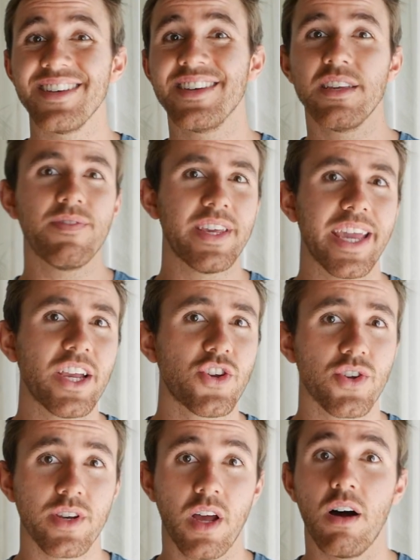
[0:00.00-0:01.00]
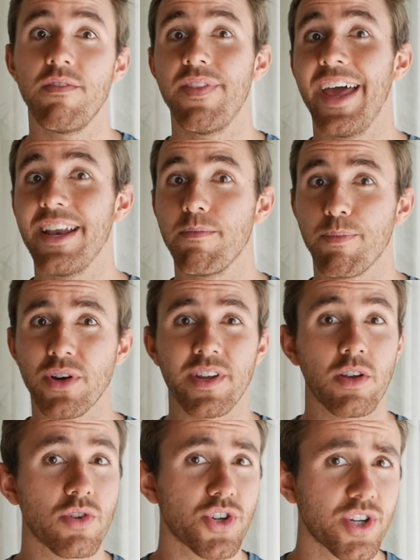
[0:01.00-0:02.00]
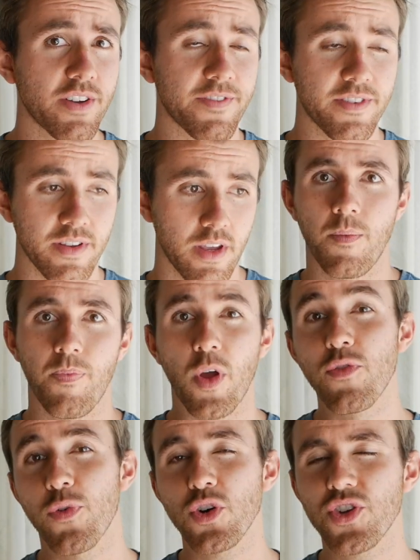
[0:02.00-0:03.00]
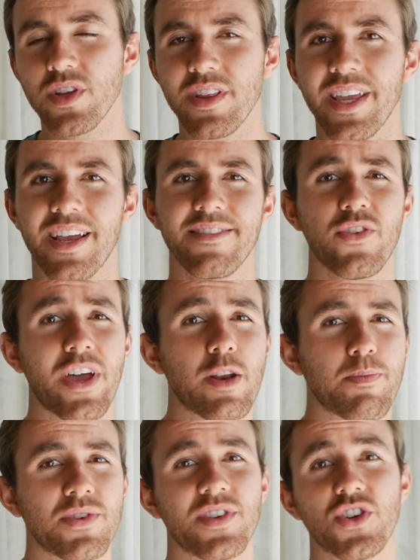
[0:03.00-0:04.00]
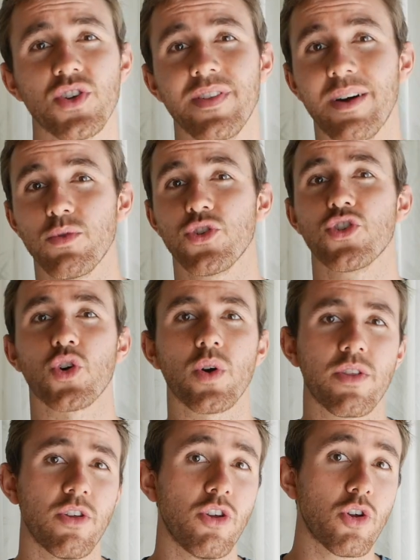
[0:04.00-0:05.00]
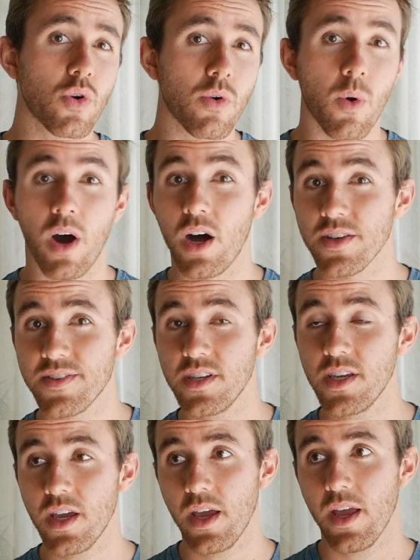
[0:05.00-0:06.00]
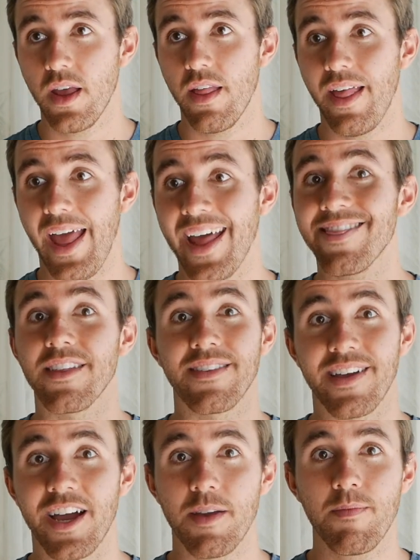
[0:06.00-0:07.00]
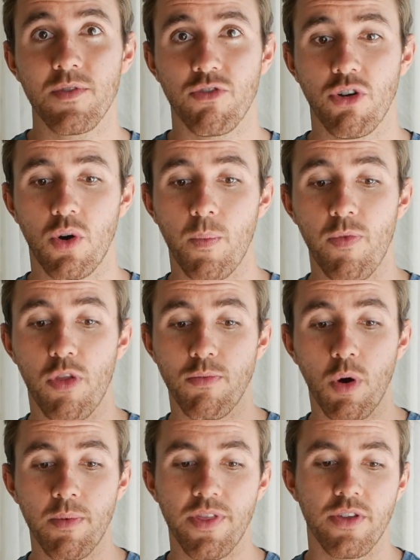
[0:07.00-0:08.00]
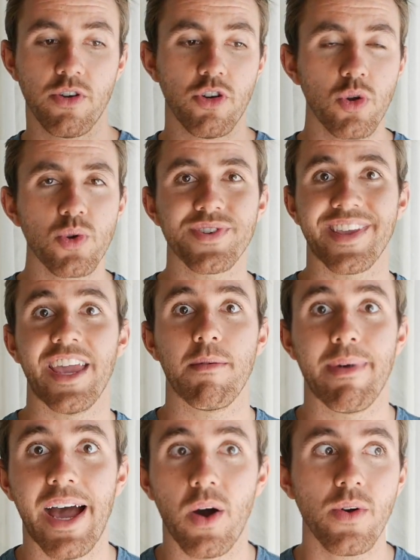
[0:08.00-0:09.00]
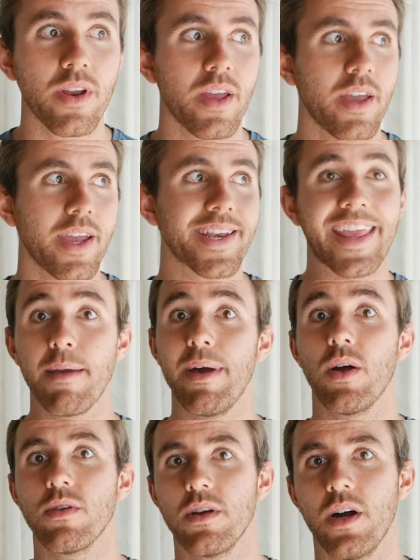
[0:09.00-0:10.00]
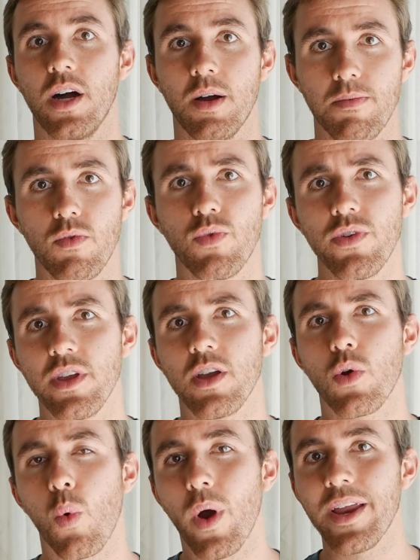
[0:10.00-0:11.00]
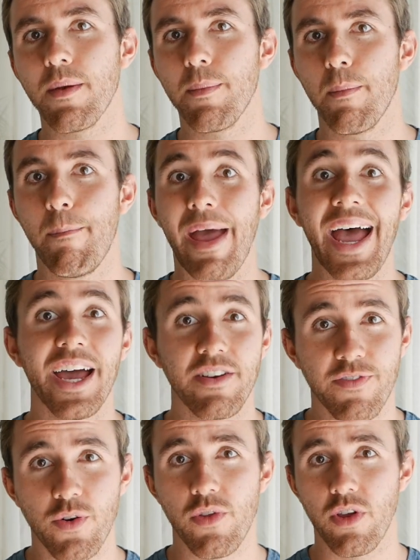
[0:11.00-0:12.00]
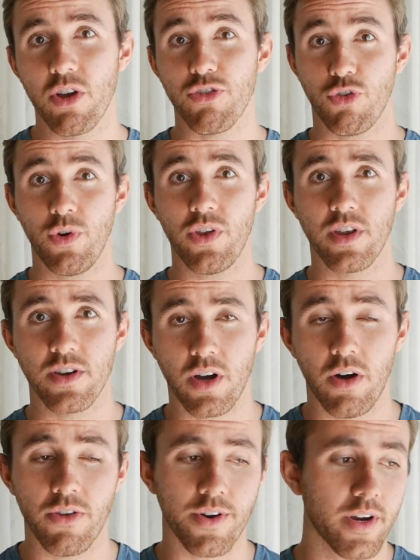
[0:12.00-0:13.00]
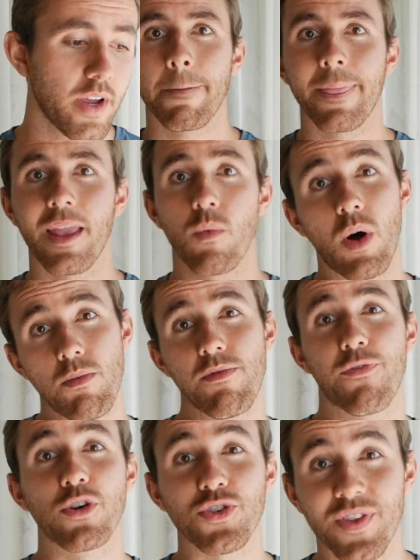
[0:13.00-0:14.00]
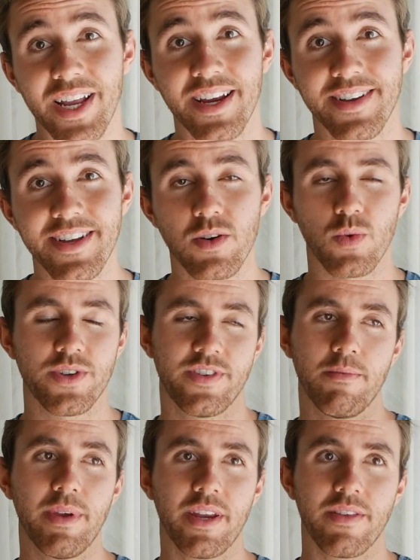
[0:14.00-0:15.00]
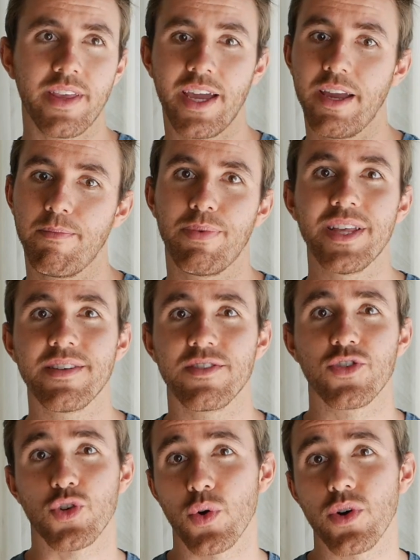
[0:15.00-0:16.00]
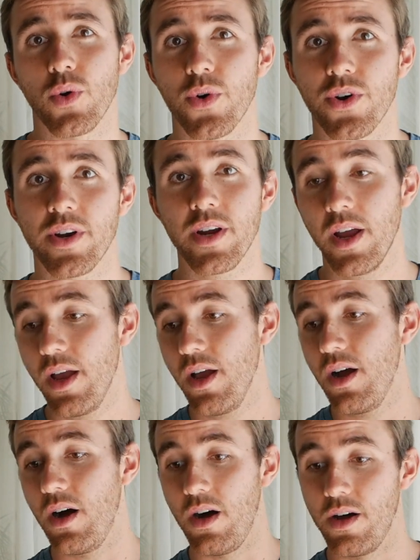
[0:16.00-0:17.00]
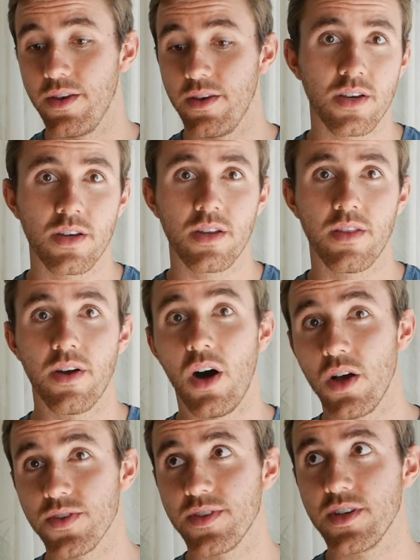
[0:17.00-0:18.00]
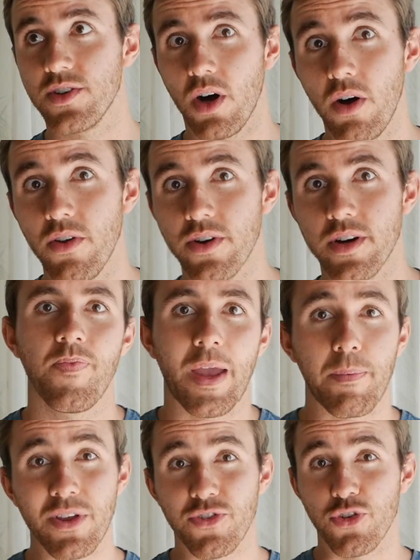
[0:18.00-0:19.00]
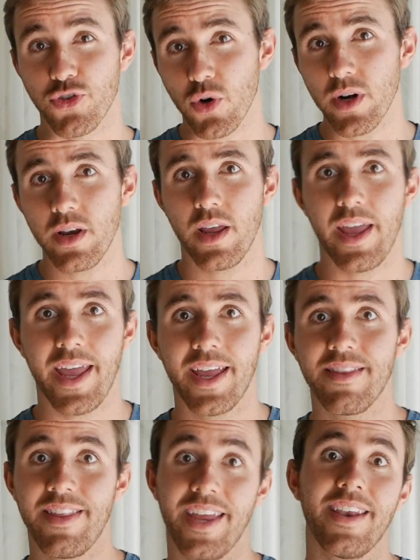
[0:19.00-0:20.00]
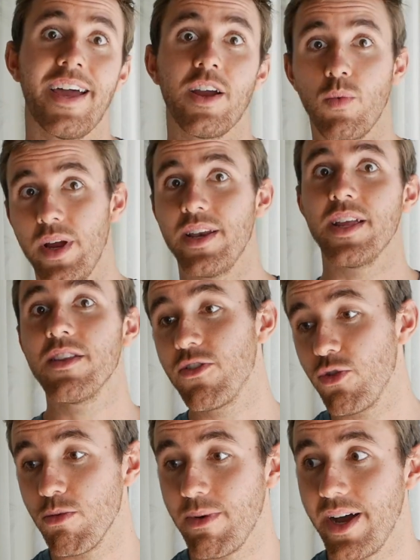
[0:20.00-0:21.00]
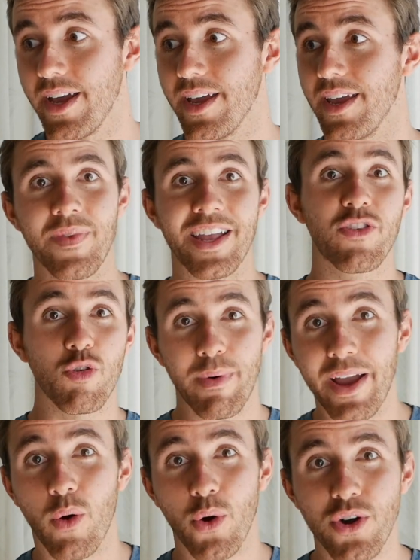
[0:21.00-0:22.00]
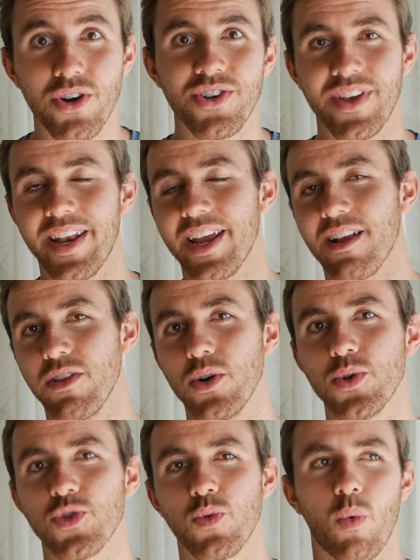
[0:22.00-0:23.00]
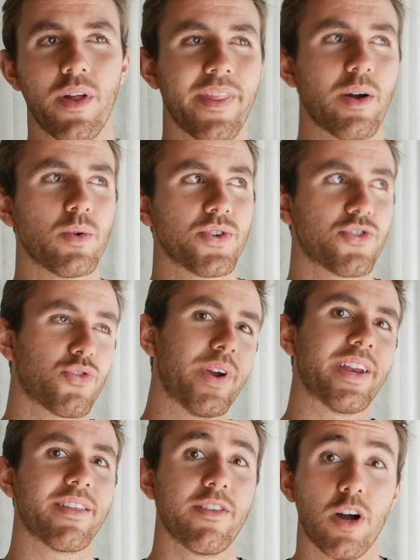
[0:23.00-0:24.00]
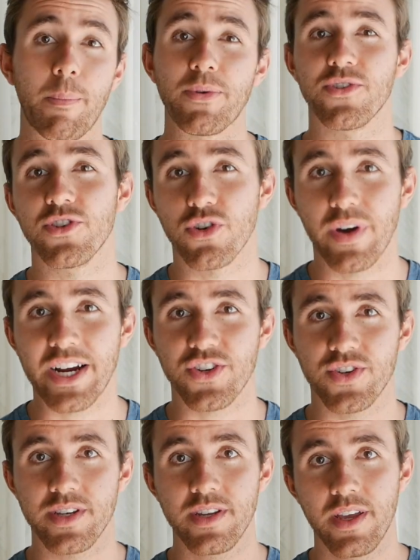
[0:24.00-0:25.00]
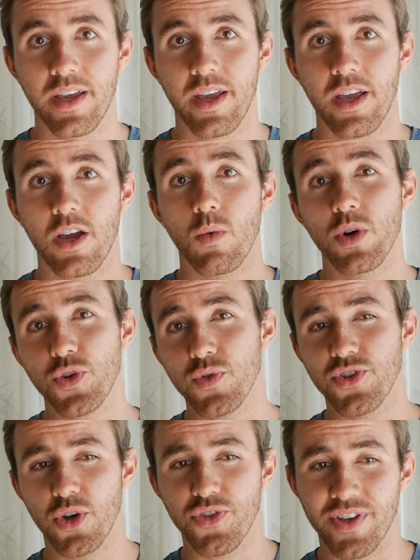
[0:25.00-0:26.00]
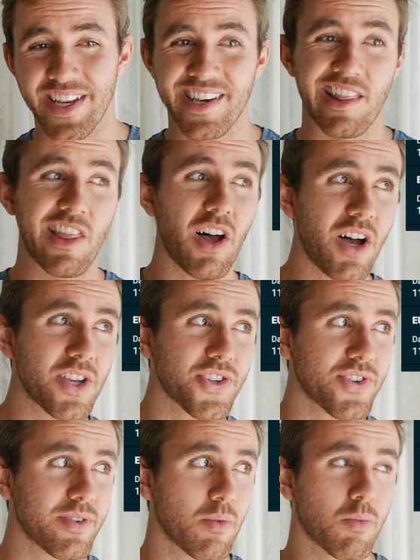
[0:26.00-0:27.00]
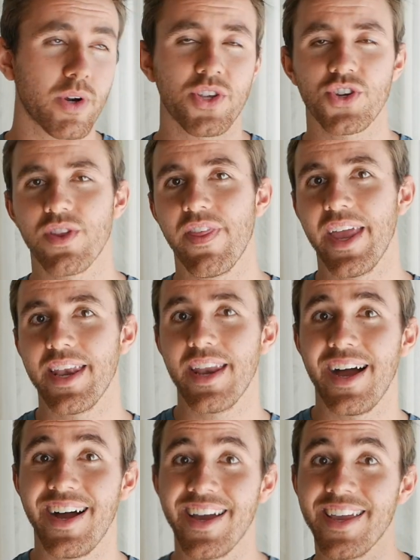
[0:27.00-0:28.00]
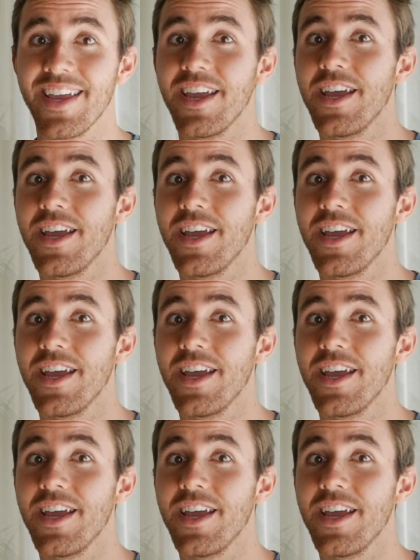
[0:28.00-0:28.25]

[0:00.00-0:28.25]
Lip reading: deviation of that particular shift. Unfortunately, I still had a position that was short the Euro Aussie at the time, so the moment the news came out, it came out really quite bad for the Australian dollar. Well, first thing I did was immediately I placed a short order on the Aussie dollar. I placed a short, and then I went into my orders and I closed one that was trading the opposite direction, which resulted in a loss, which then I